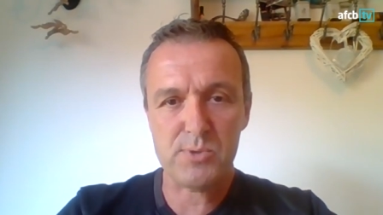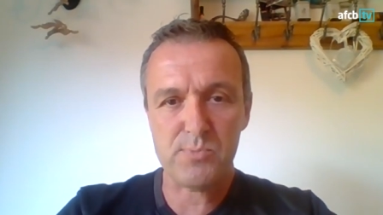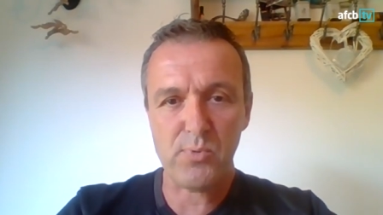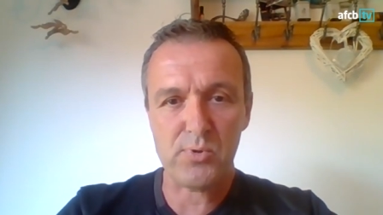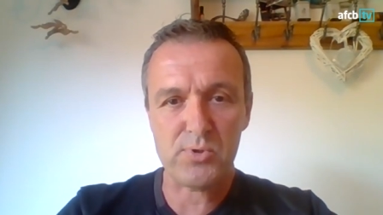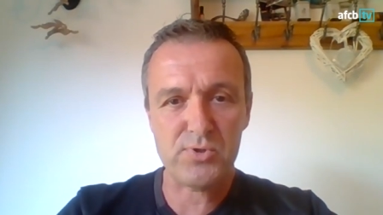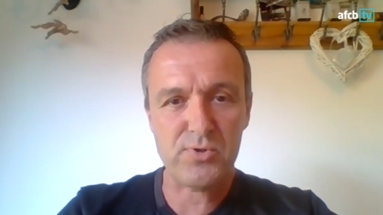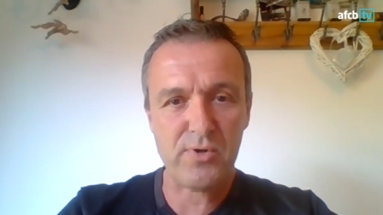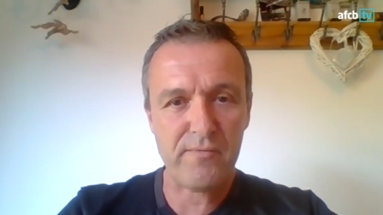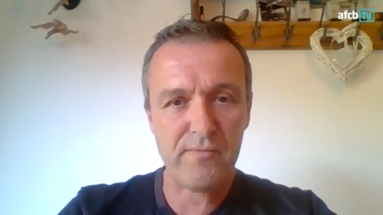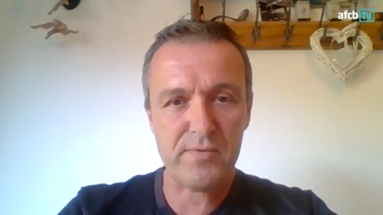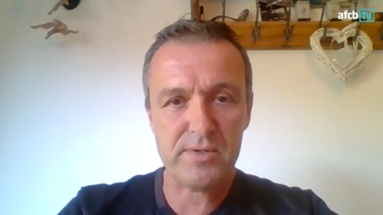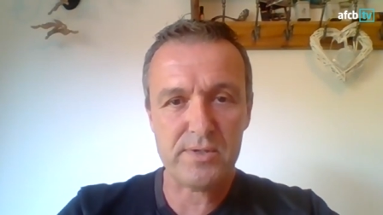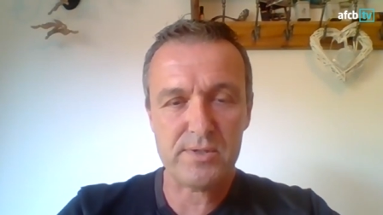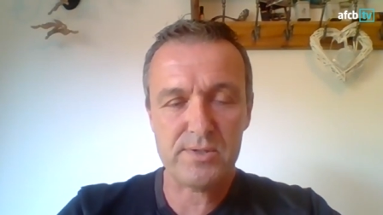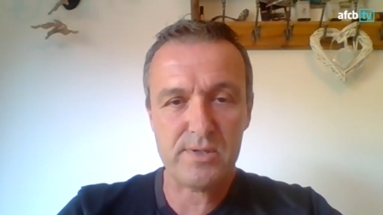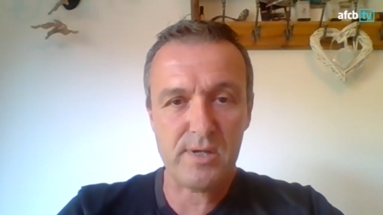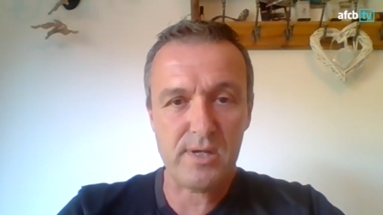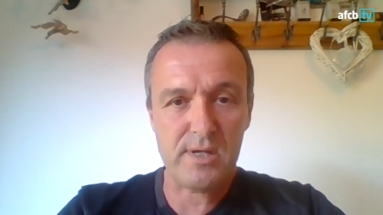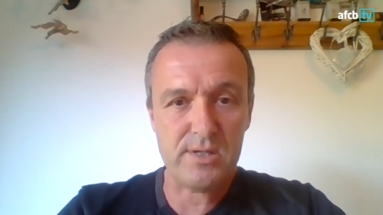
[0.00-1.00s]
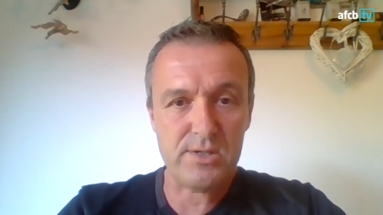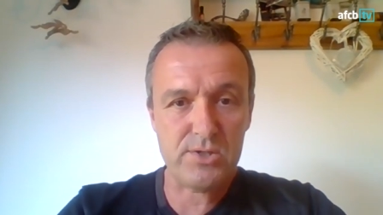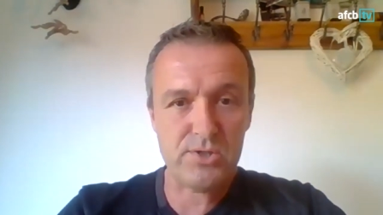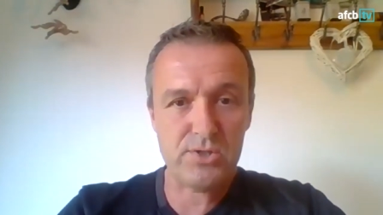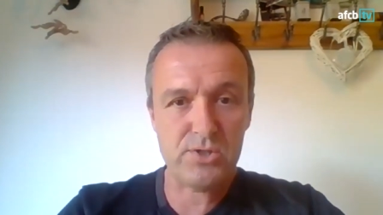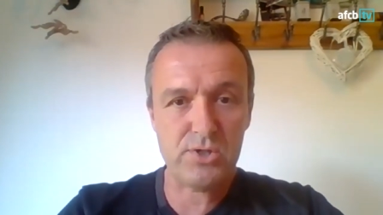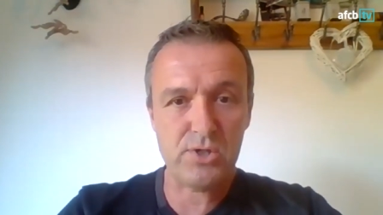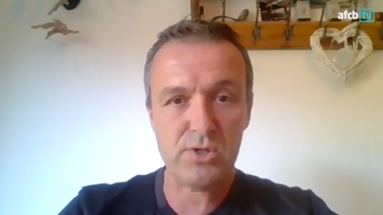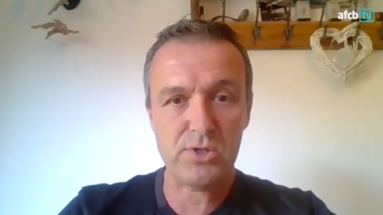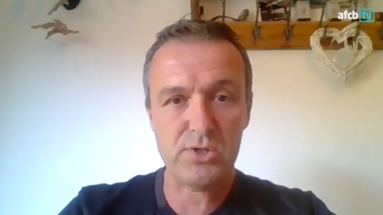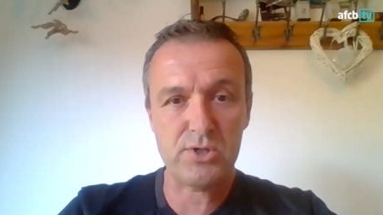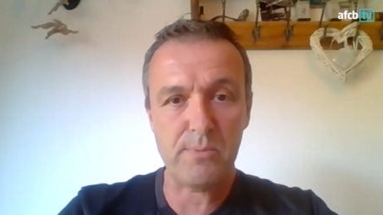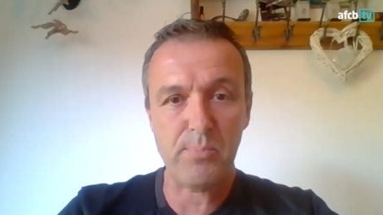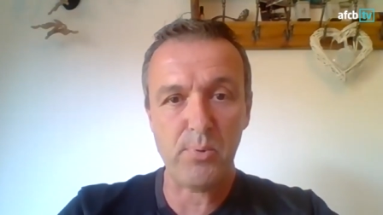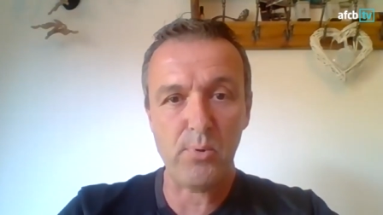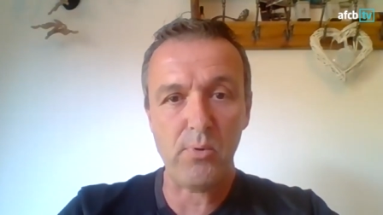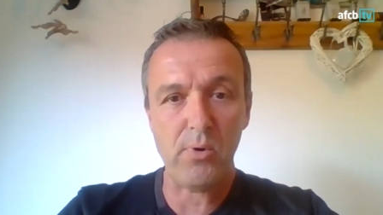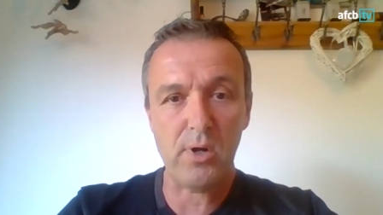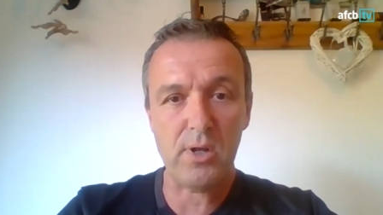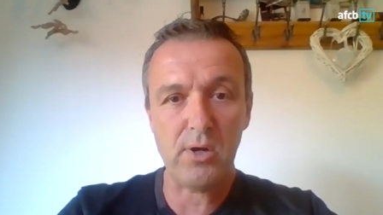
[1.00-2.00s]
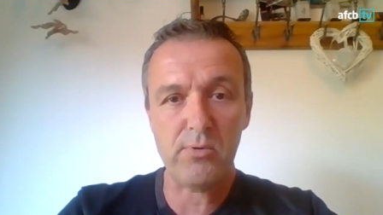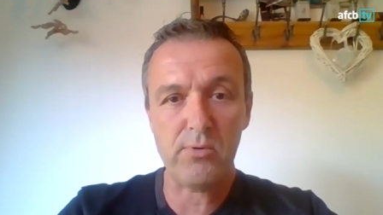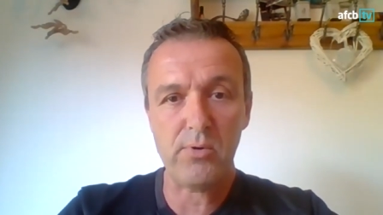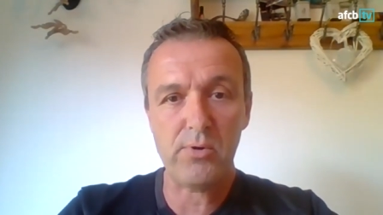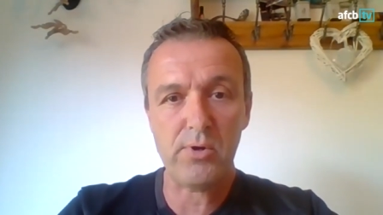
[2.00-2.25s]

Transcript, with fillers: sports shop, is to support our local